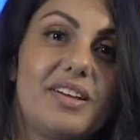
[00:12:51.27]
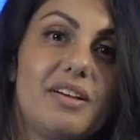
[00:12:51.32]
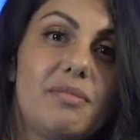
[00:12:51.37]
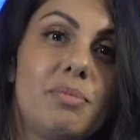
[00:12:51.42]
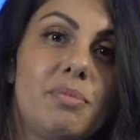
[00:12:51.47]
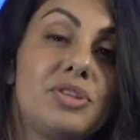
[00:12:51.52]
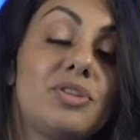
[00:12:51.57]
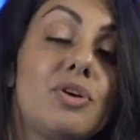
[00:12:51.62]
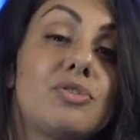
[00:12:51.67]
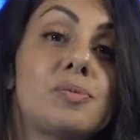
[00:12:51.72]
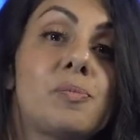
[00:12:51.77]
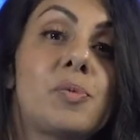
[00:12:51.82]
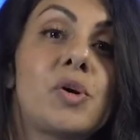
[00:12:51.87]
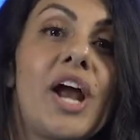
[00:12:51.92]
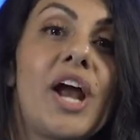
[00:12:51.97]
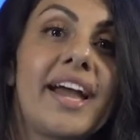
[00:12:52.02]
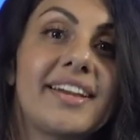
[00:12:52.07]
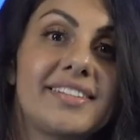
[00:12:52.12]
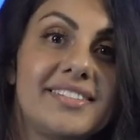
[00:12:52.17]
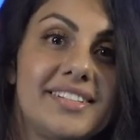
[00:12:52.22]
But those
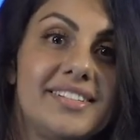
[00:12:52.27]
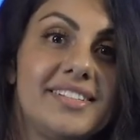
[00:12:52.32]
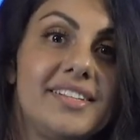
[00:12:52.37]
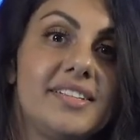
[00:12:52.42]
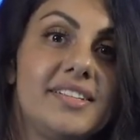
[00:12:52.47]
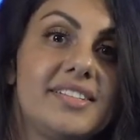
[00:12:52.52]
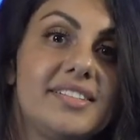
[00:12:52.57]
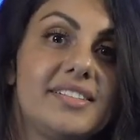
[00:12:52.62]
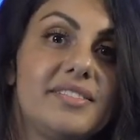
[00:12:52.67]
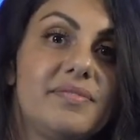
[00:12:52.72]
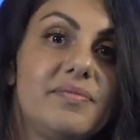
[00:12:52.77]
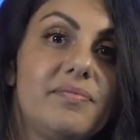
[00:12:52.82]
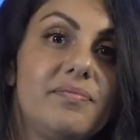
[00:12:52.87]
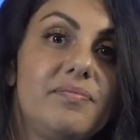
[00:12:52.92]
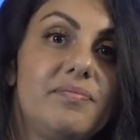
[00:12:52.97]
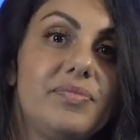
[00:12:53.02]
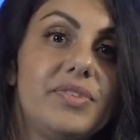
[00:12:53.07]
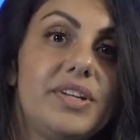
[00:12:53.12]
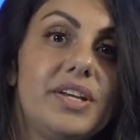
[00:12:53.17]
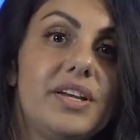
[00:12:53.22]
practices,
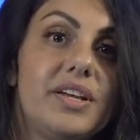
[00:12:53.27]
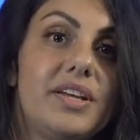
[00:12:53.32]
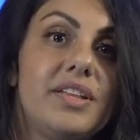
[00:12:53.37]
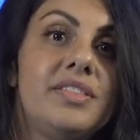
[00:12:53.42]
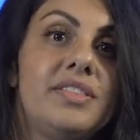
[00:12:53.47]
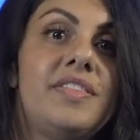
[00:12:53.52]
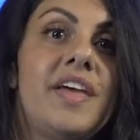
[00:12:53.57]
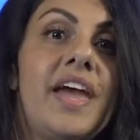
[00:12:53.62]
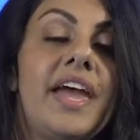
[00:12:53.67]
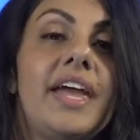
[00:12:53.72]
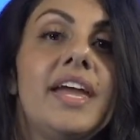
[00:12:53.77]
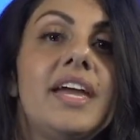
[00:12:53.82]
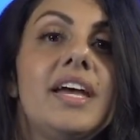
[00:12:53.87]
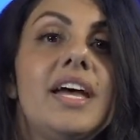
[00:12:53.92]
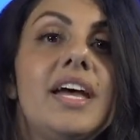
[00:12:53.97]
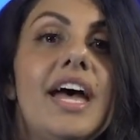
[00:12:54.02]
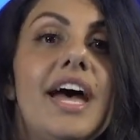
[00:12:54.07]
they